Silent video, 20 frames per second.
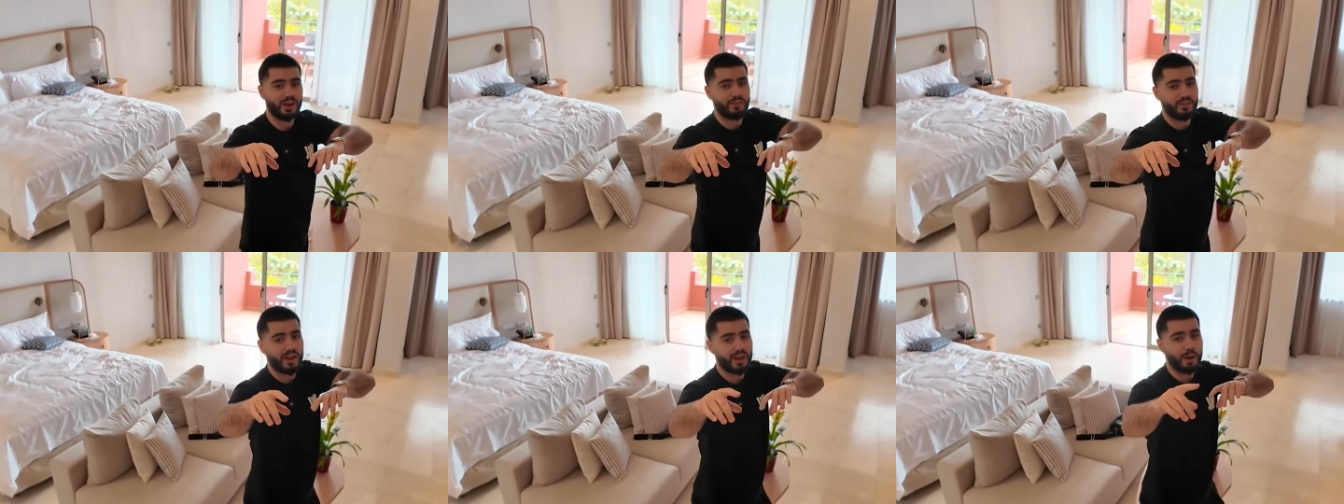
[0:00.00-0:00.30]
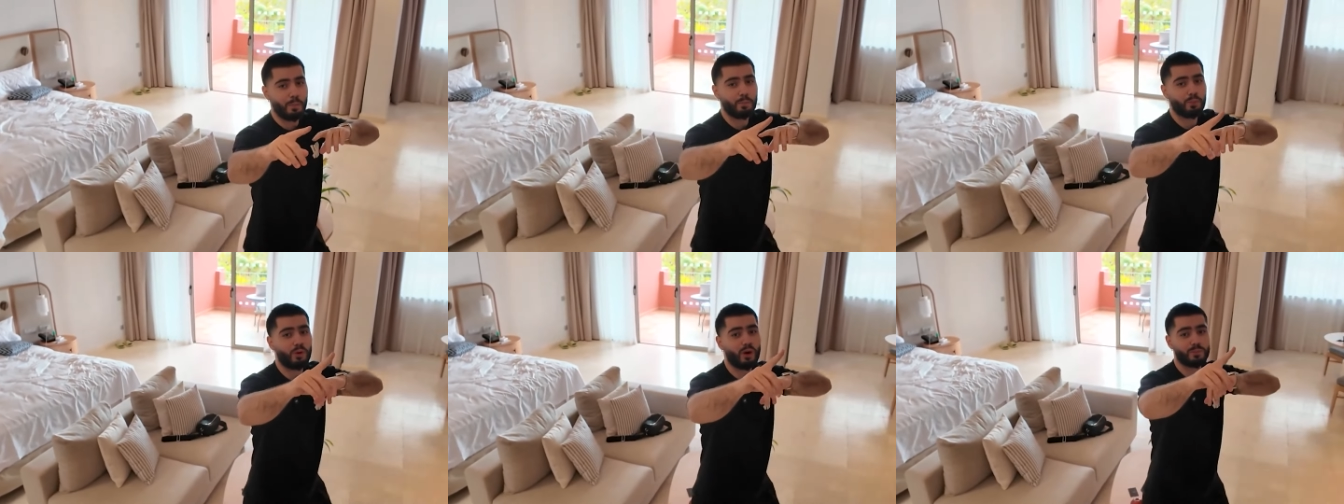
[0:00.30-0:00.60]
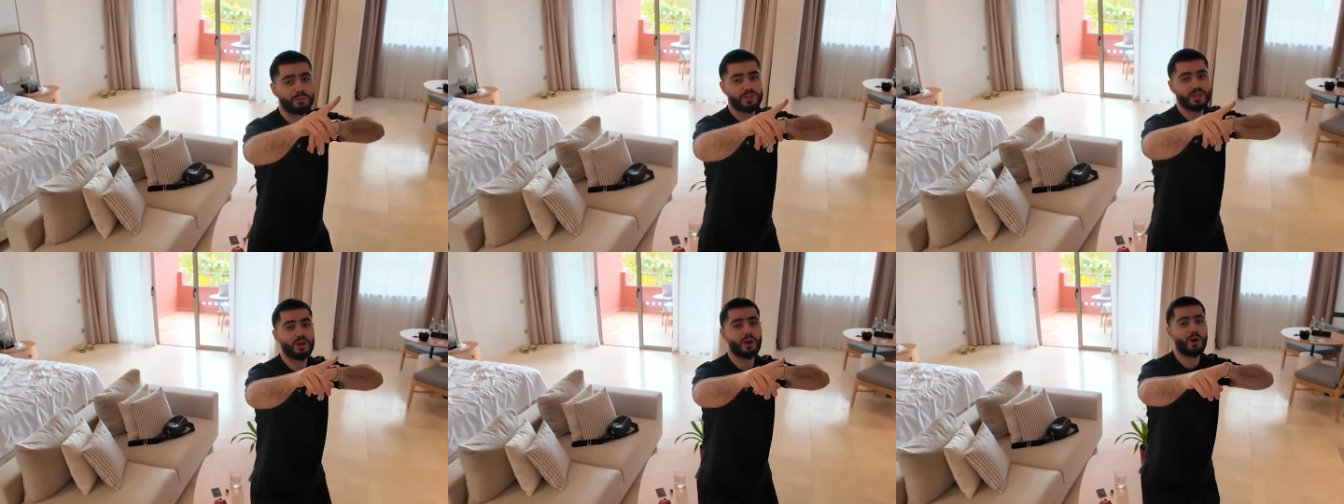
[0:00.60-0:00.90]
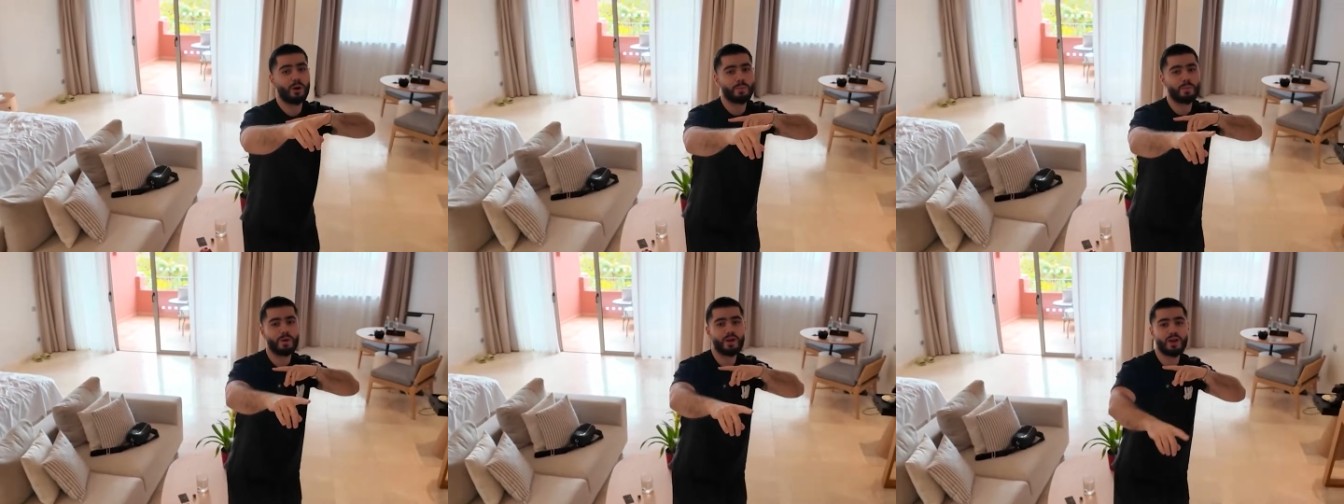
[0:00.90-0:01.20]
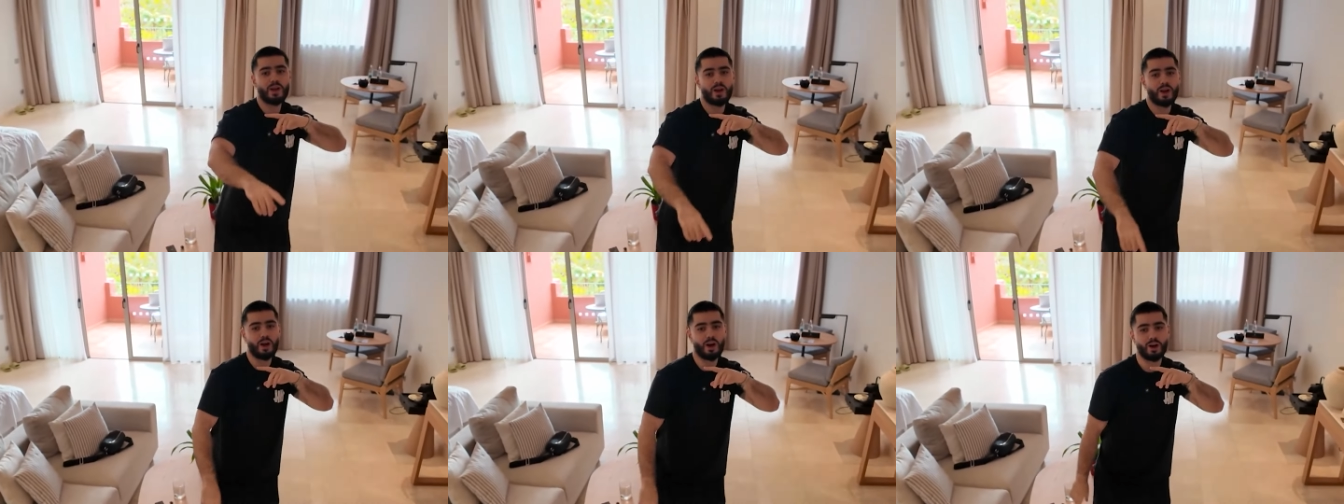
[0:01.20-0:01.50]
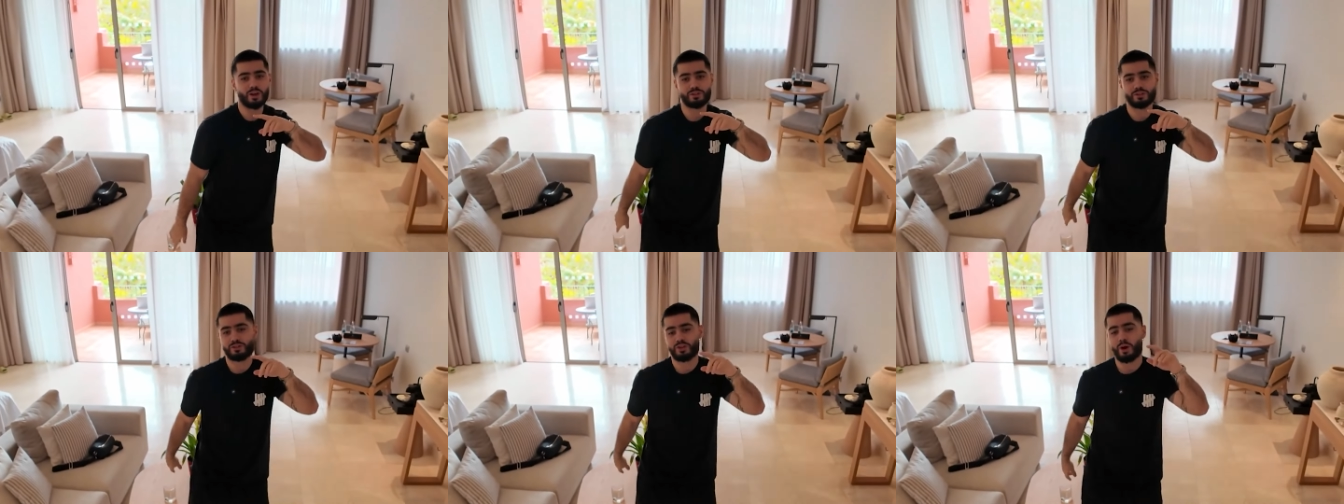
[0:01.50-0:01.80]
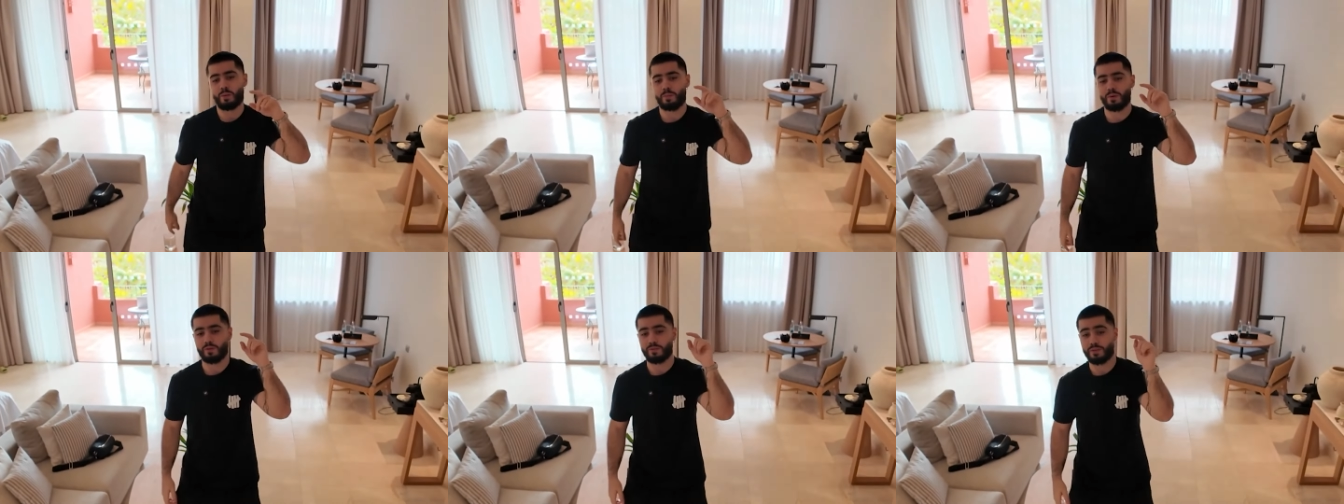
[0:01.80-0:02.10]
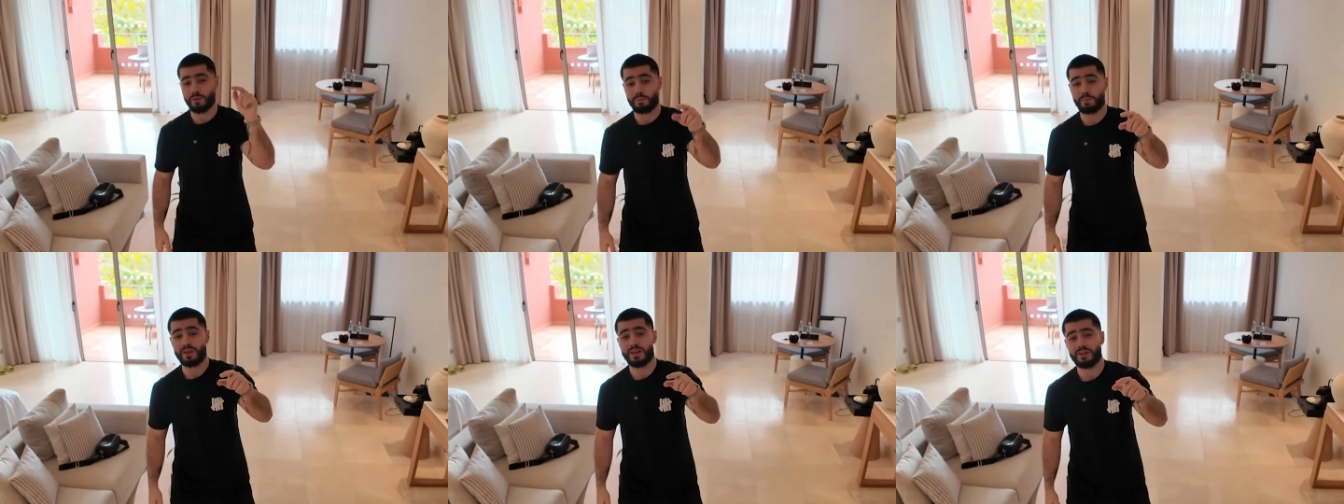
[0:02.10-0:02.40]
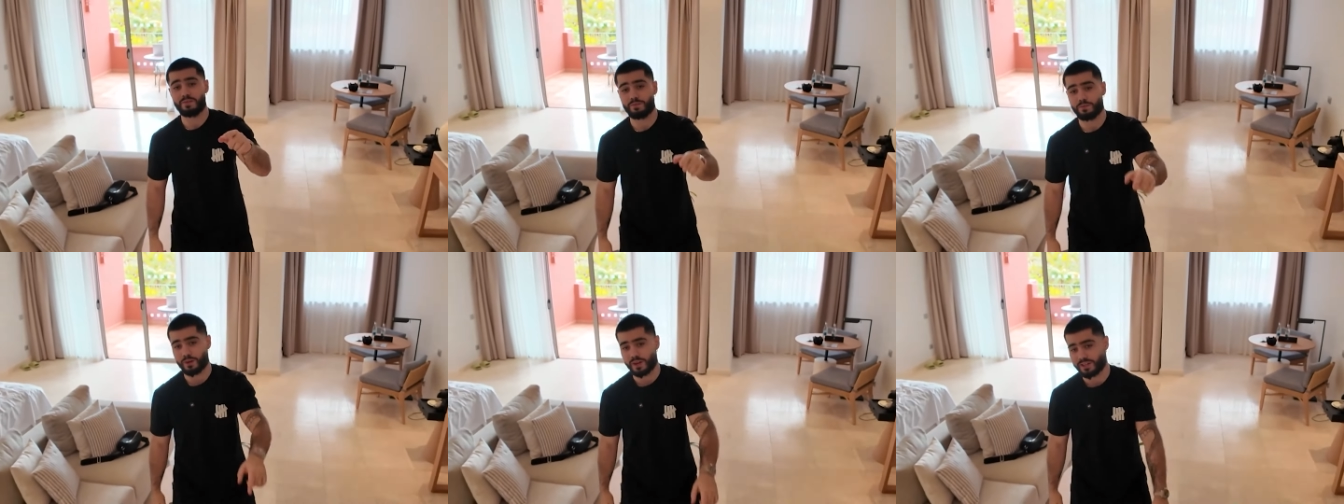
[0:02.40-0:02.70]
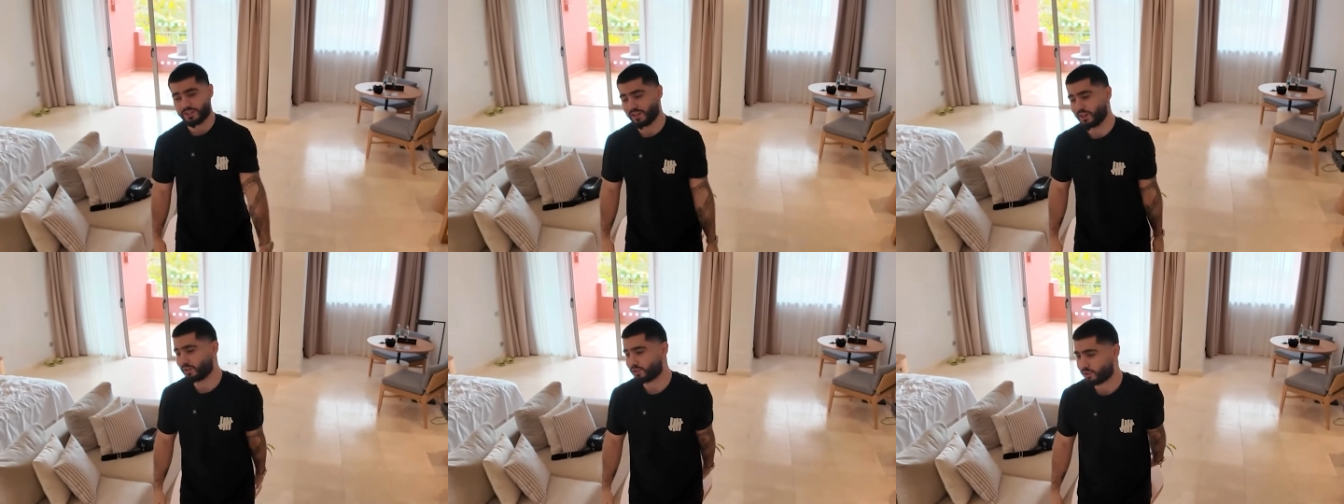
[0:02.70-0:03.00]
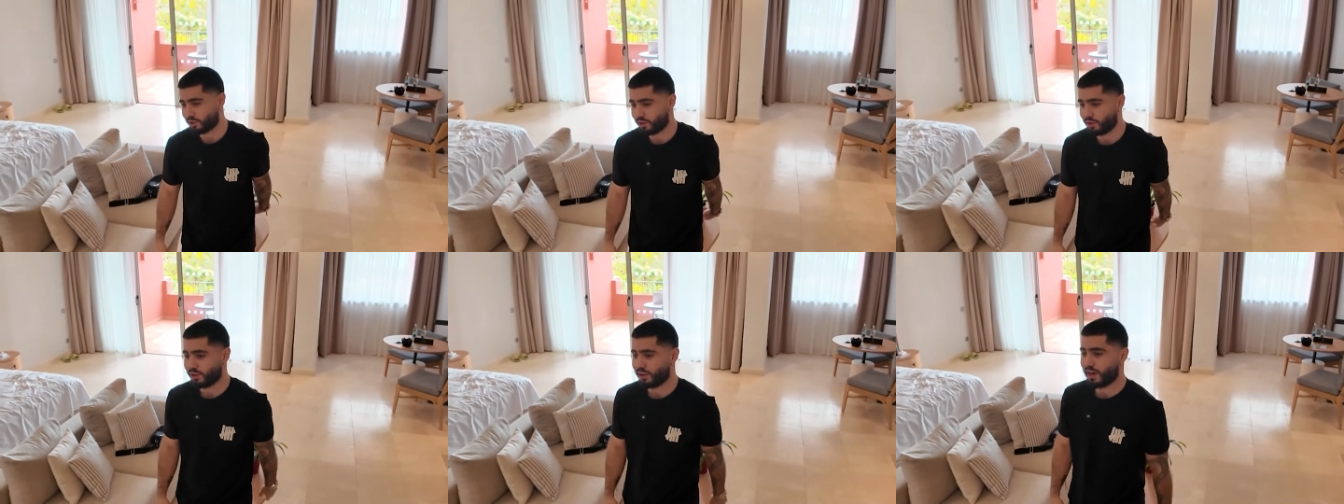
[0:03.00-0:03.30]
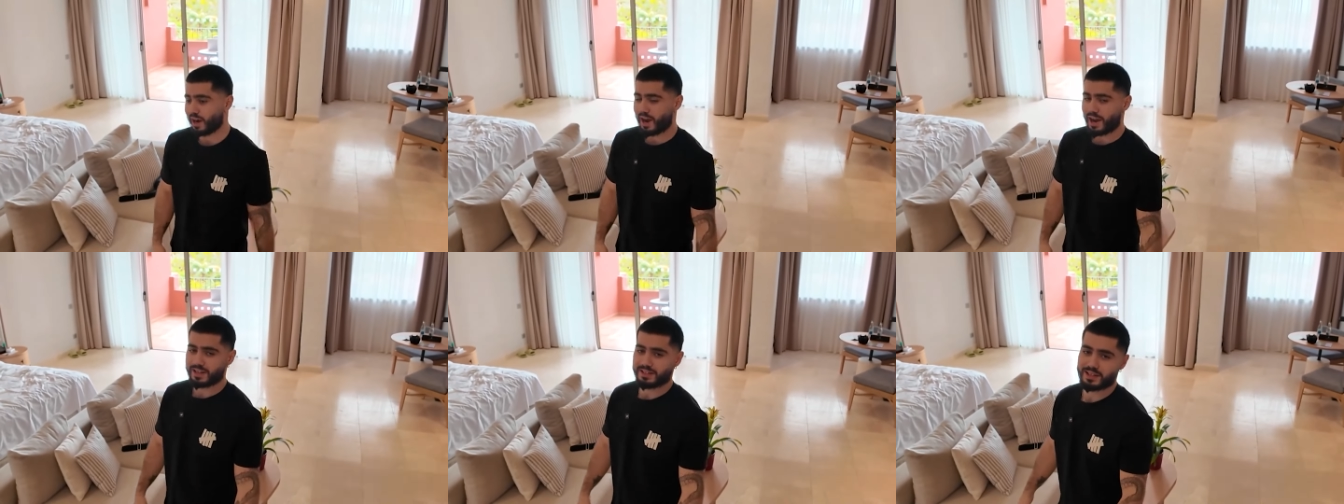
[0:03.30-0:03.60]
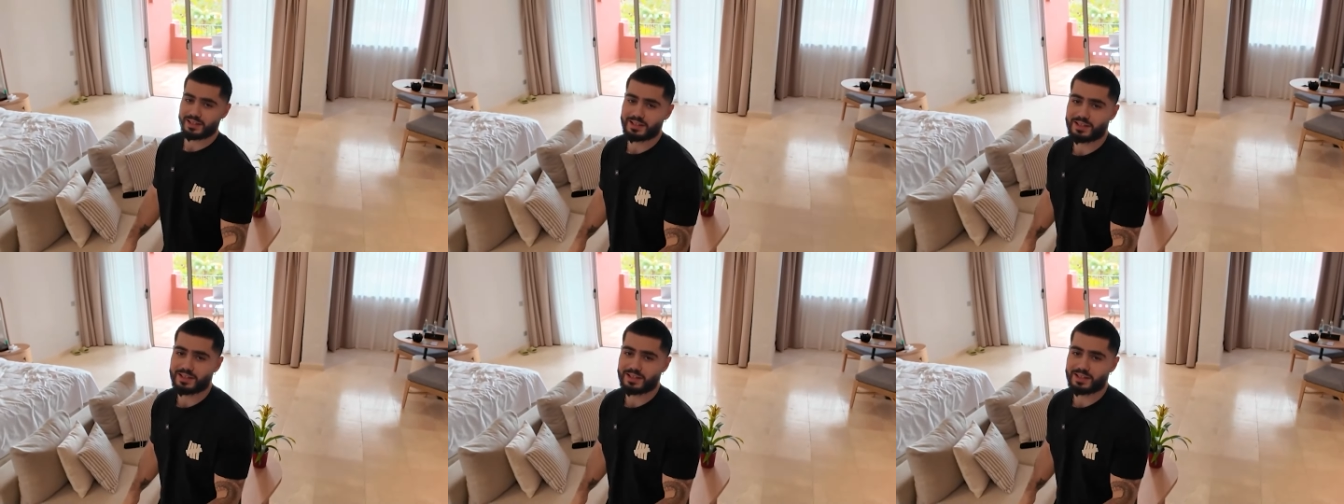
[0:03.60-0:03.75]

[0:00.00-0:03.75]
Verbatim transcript: So I've kind of propped it up on top of the mini fridge and I'll show you guys.